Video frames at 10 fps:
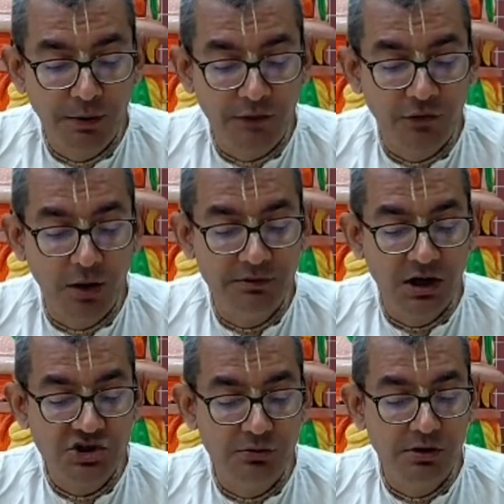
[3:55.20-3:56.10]
perform
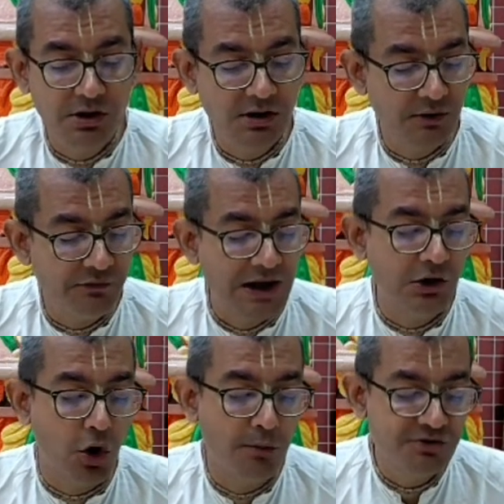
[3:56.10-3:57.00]
the Ashwamedh Yajna
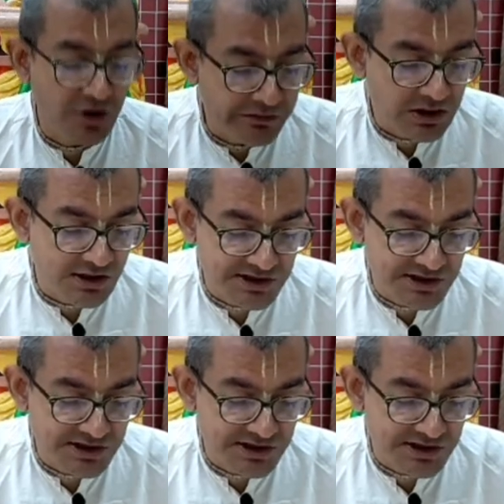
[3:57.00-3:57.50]
while observing